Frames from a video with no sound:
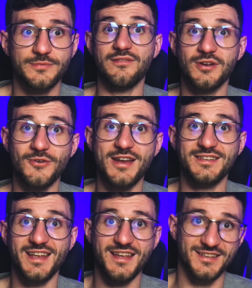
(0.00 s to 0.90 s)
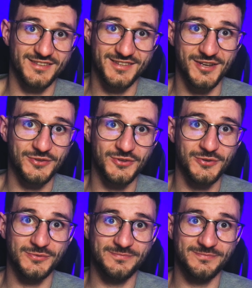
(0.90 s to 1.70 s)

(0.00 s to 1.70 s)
Have a great day and see you soon.